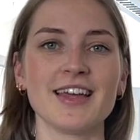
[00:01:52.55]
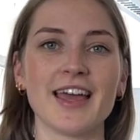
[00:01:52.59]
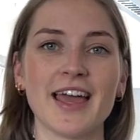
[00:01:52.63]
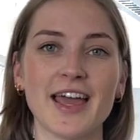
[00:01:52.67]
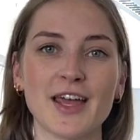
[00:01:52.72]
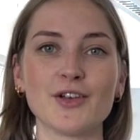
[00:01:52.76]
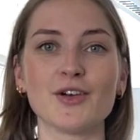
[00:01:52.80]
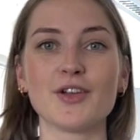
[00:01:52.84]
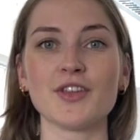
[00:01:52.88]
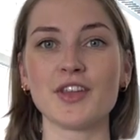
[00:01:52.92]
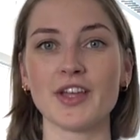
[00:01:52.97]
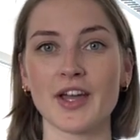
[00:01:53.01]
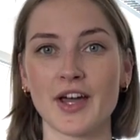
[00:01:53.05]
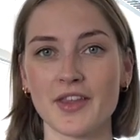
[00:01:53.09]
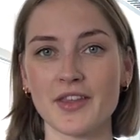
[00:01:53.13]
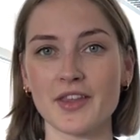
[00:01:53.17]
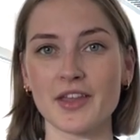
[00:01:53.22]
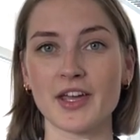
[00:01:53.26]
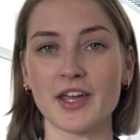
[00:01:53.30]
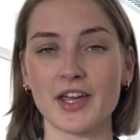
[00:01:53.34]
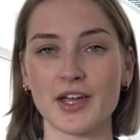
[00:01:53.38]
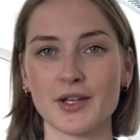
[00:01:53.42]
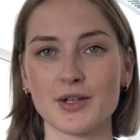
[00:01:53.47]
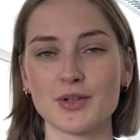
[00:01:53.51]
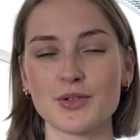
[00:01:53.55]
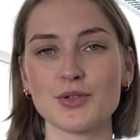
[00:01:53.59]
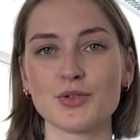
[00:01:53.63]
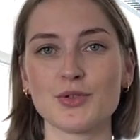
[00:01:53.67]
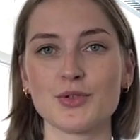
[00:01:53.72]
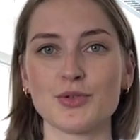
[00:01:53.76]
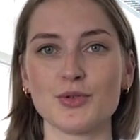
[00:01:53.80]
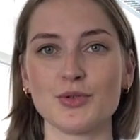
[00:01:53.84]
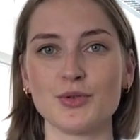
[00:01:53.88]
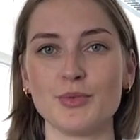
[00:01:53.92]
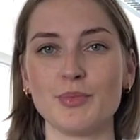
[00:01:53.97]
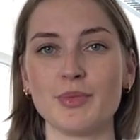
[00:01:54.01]
and on the other hand
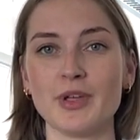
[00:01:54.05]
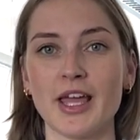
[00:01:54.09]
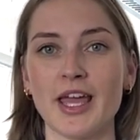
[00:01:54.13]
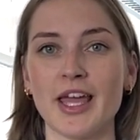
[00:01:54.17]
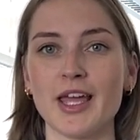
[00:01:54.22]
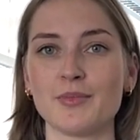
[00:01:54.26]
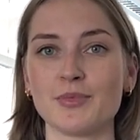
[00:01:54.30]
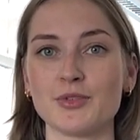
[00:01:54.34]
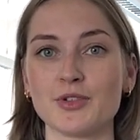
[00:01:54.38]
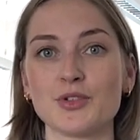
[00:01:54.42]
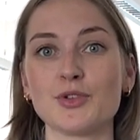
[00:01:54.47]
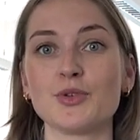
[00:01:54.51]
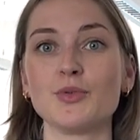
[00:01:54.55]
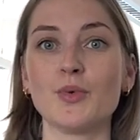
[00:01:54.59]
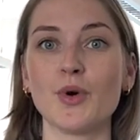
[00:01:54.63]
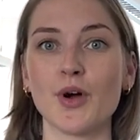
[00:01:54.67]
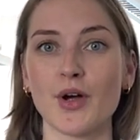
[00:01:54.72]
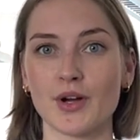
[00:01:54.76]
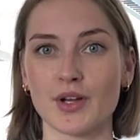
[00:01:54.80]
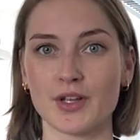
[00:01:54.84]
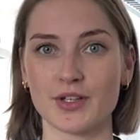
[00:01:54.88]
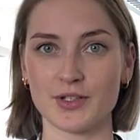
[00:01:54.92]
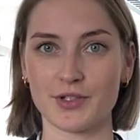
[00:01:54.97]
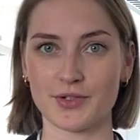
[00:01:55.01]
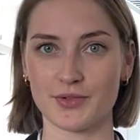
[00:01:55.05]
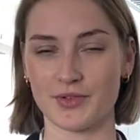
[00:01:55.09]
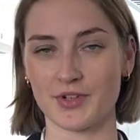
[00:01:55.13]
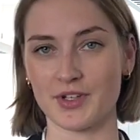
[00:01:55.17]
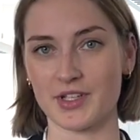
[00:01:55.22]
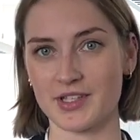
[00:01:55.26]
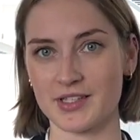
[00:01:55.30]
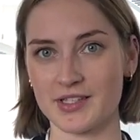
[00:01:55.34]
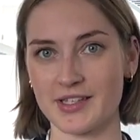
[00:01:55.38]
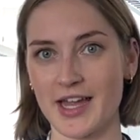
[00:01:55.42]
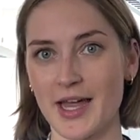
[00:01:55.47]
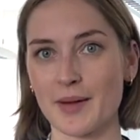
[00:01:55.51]
to be able to work during
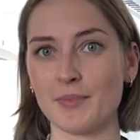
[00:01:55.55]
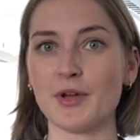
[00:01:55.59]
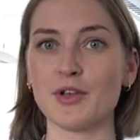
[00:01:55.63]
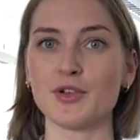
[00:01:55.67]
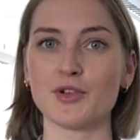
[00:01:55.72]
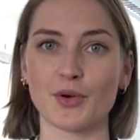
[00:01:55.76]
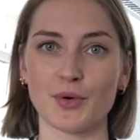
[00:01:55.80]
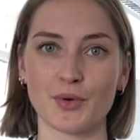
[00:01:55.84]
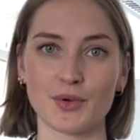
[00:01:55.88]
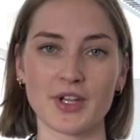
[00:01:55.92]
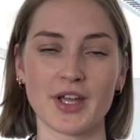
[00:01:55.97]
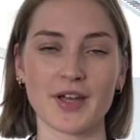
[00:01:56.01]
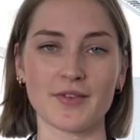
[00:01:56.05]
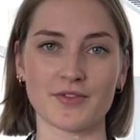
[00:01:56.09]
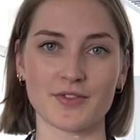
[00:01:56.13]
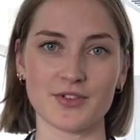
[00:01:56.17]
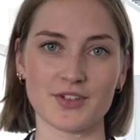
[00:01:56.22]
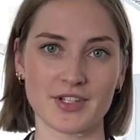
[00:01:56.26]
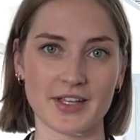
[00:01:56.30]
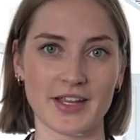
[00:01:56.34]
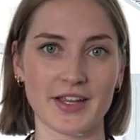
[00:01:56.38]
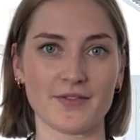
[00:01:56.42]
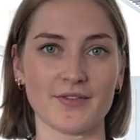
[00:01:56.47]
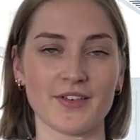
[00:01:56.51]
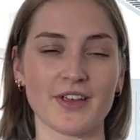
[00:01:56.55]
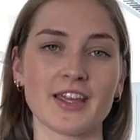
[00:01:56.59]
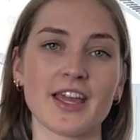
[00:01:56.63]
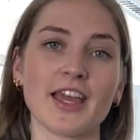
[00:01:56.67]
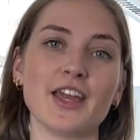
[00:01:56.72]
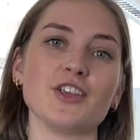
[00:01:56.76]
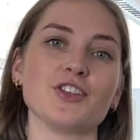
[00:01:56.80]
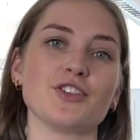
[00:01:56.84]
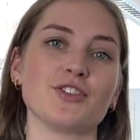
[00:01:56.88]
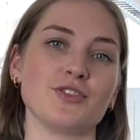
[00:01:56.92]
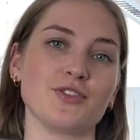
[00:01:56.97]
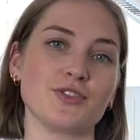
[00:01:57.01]
this time and don't have to take
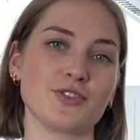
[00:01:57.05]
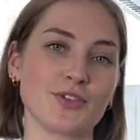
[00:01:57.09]
vacation.